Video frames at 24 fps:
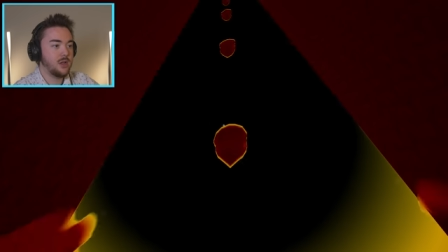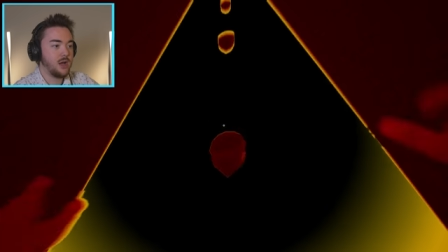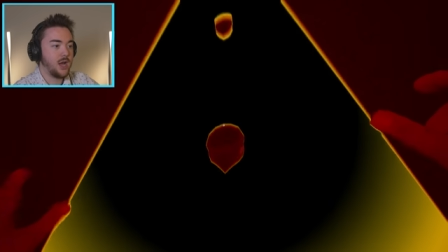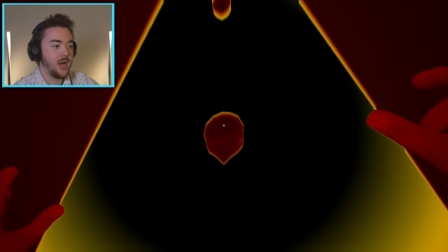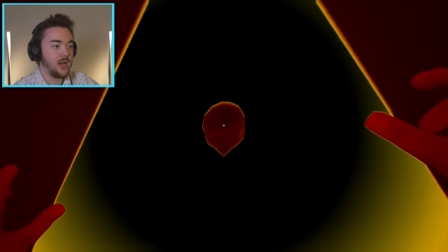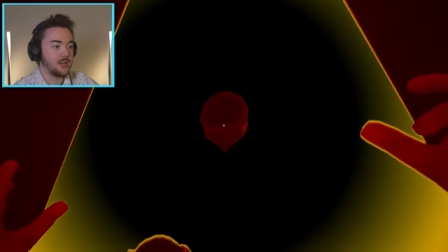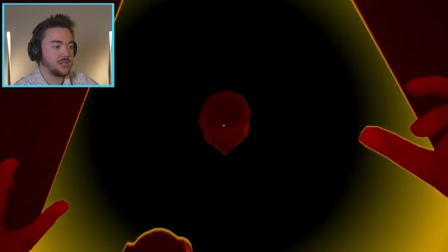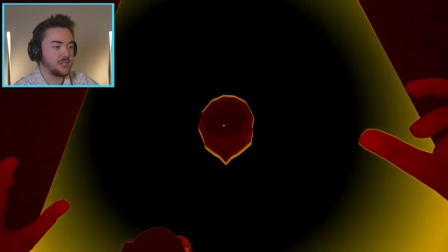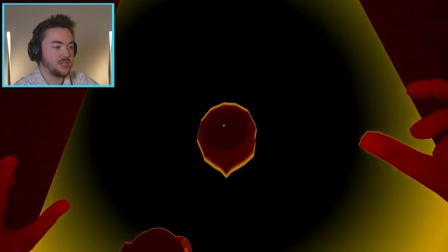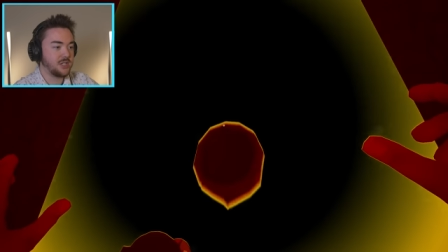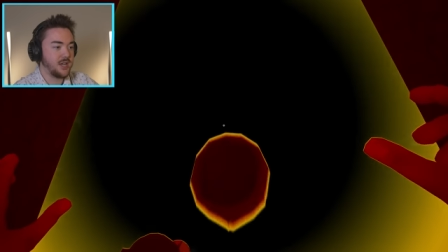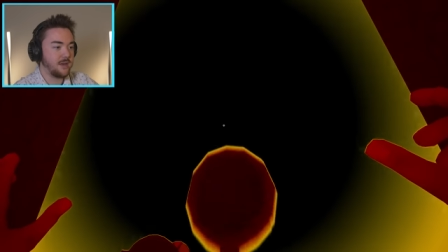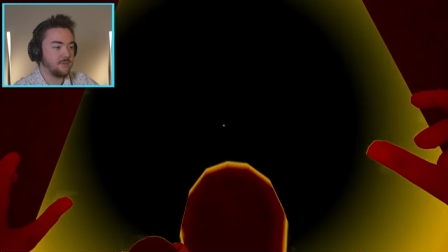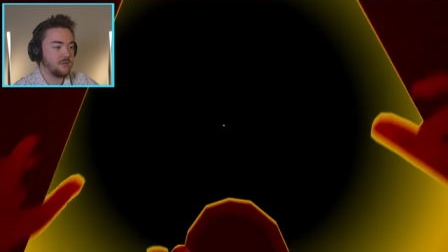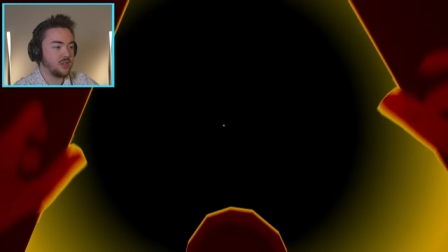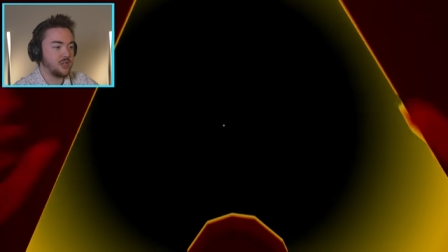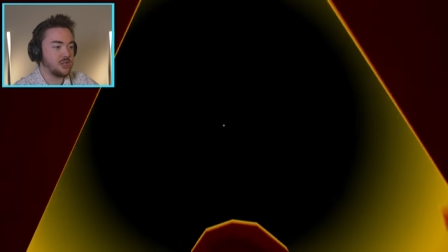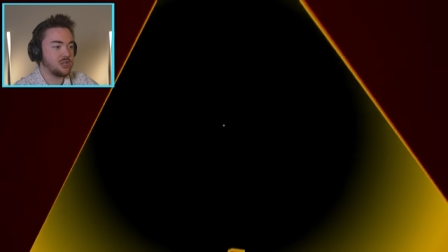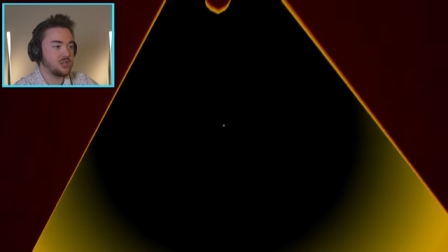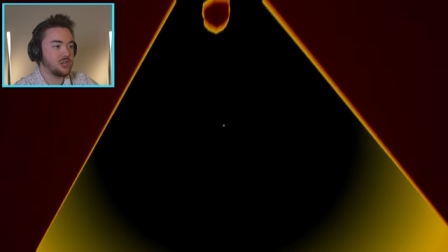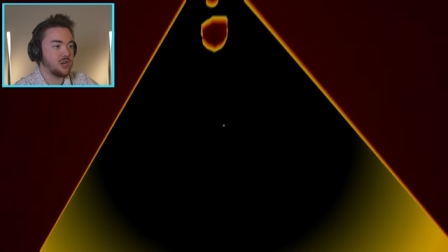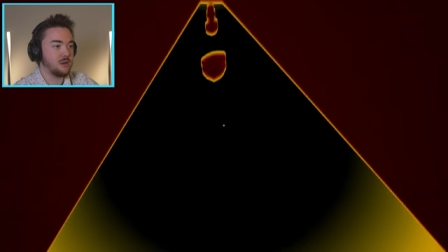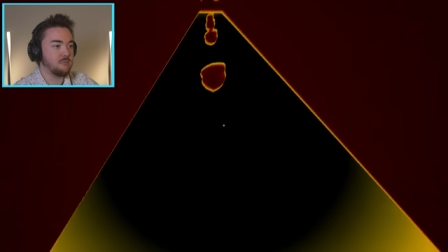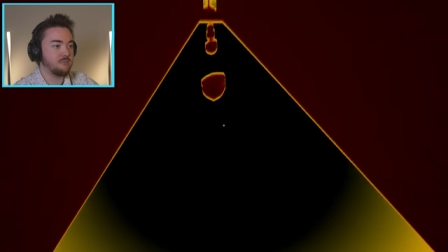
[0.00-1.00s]
I just have to
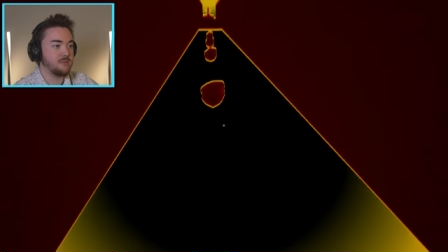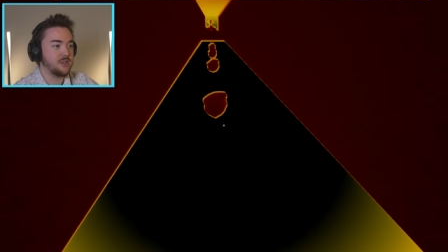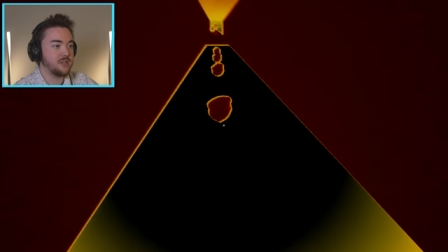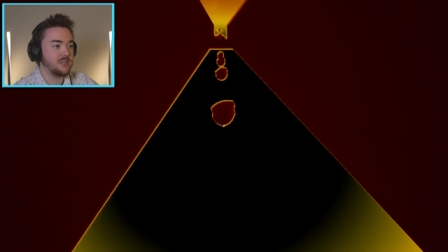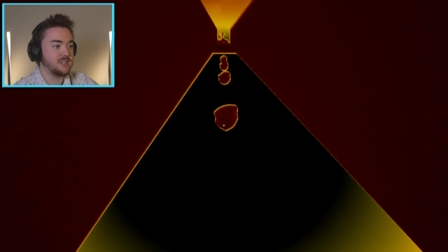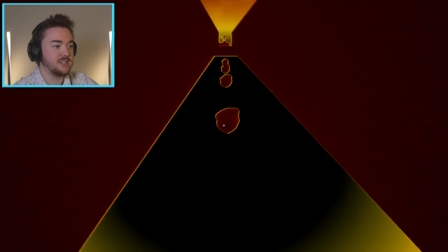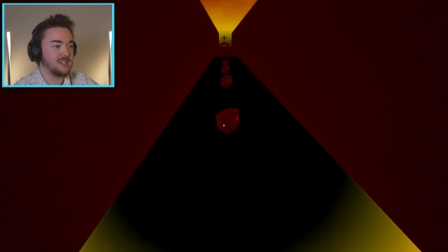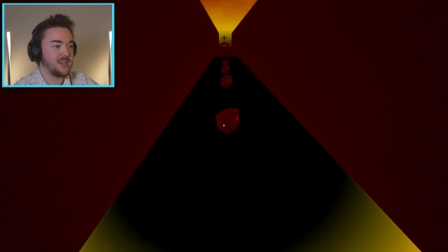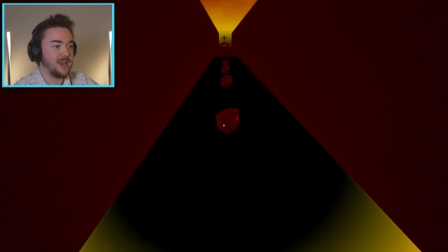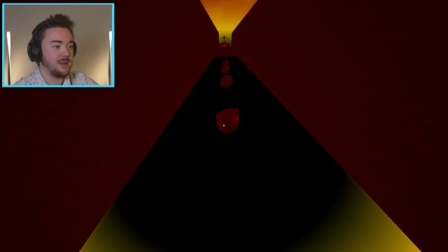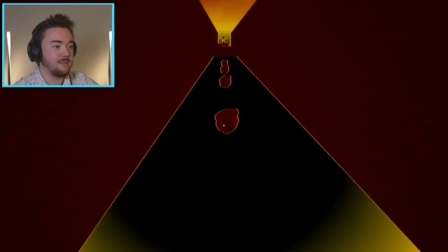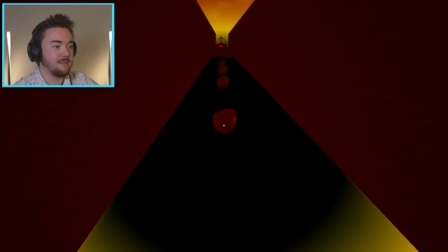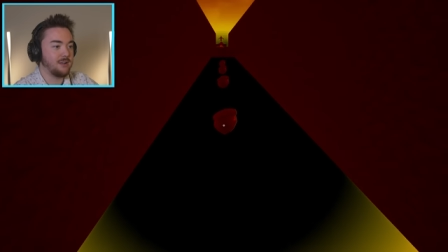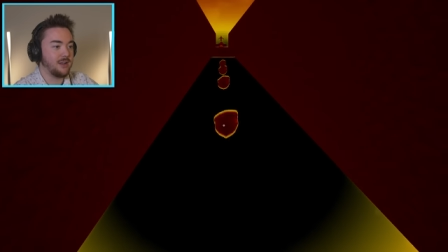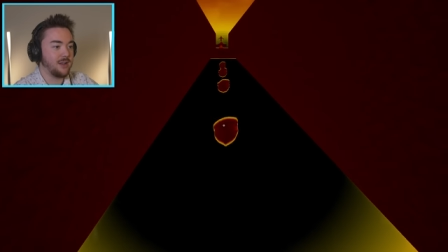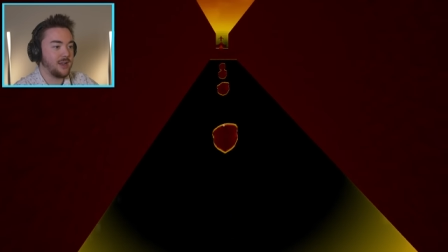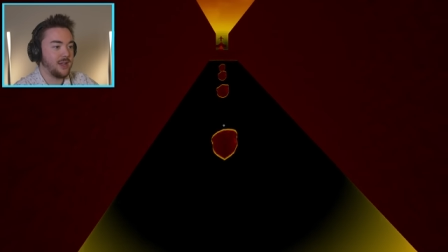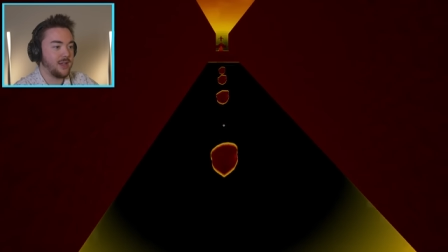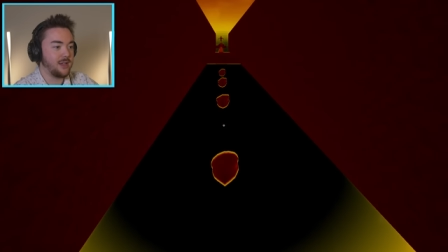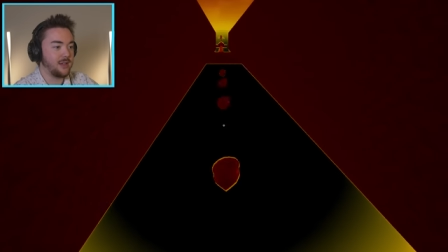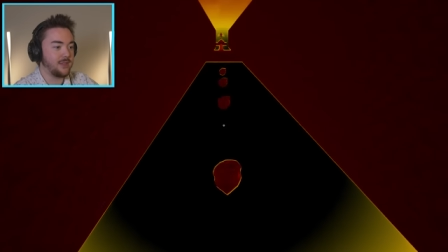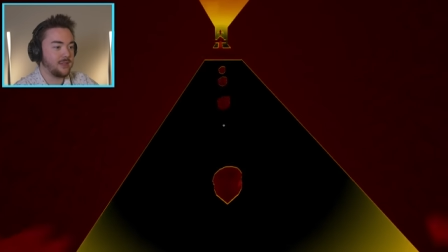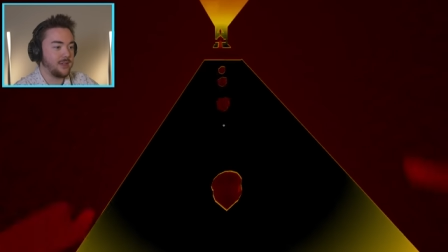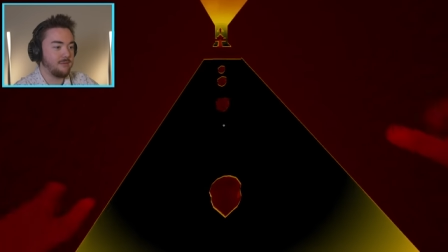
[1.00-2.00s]
jump the same
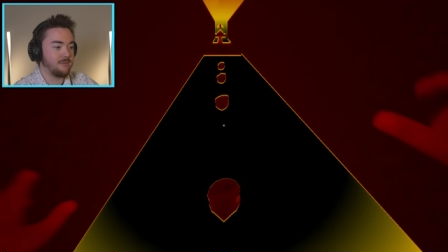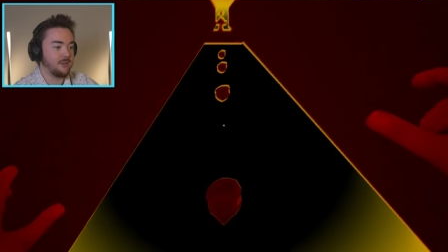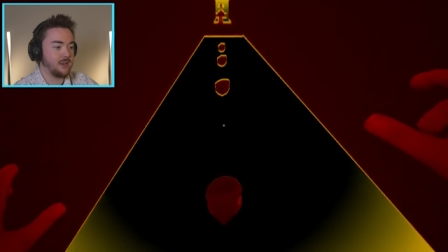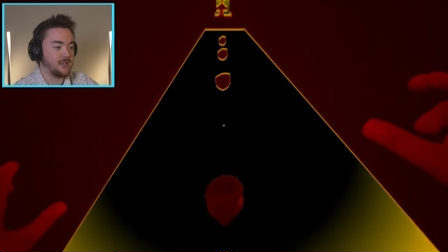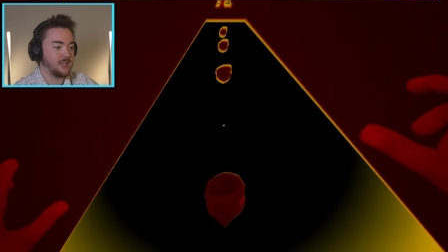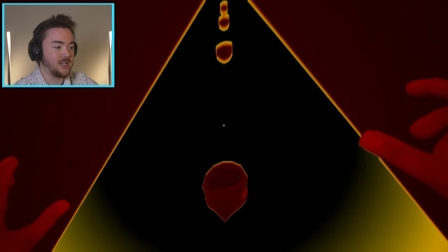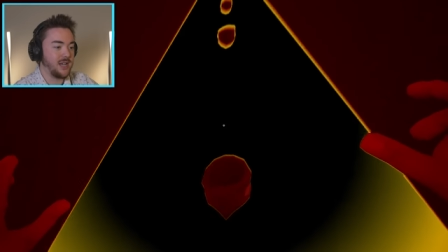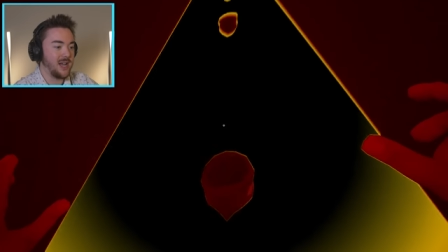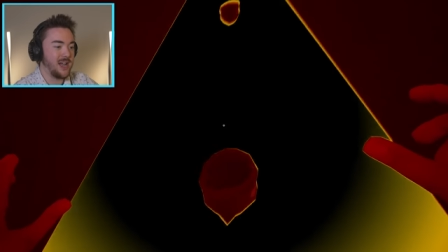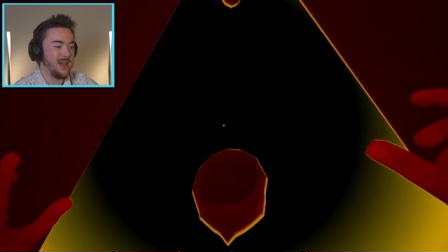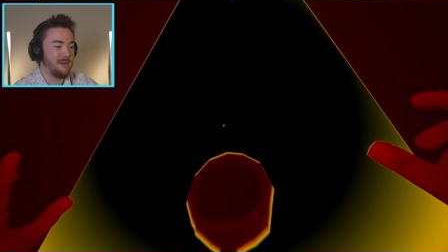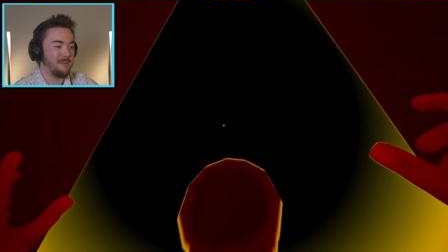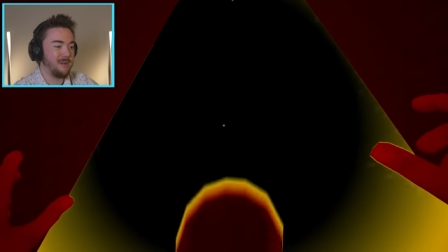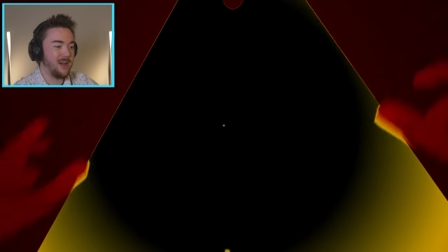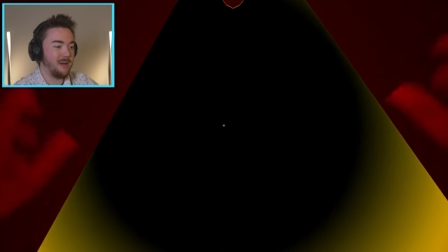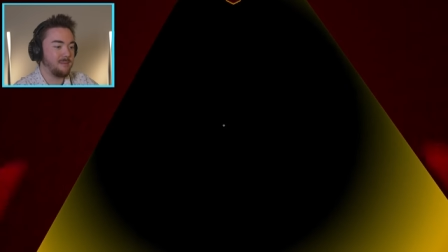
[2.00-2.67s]
length every time.